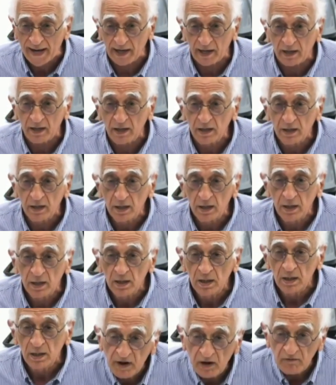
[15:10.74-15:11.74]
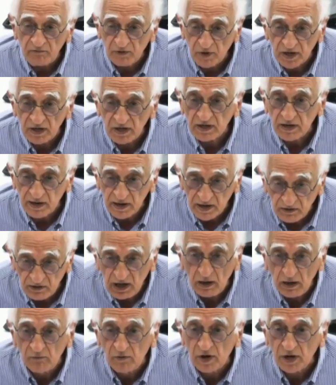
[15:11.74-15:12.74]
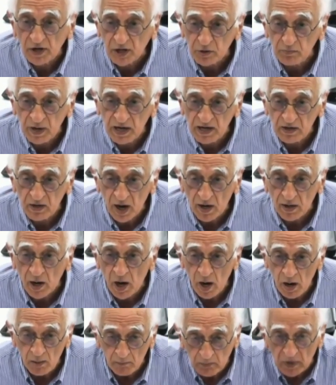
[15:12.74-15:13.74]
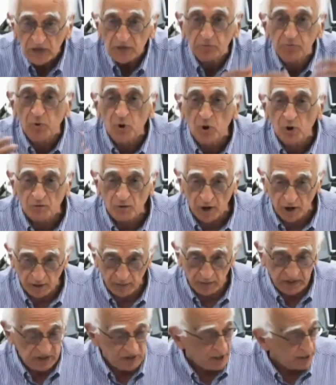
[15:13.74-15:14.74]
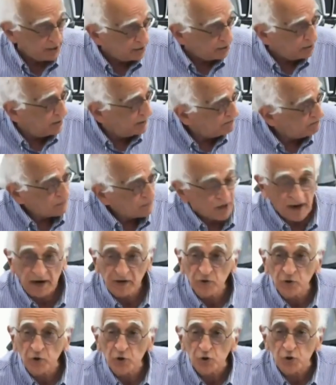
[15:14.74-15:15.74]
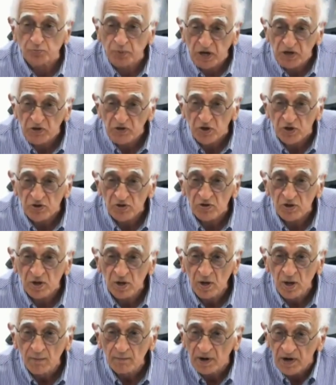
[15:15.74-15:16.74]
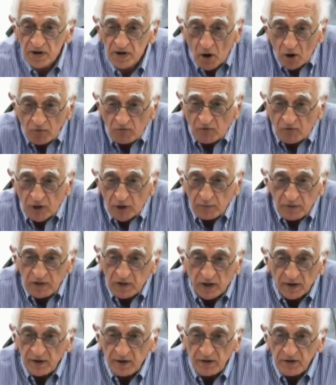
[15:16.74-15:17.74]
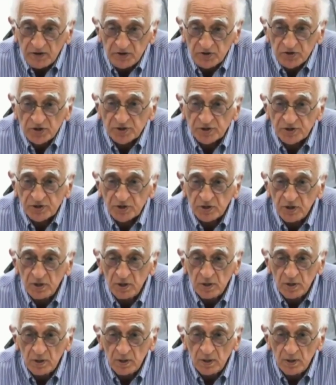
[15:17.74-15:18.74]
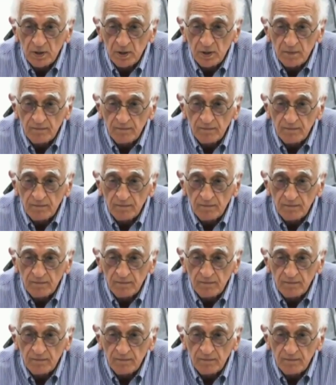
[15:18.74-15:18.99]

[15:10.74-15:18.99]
Why? Not enough work, real work is being done. Much more work is done in writing speeches, but not work being done in research.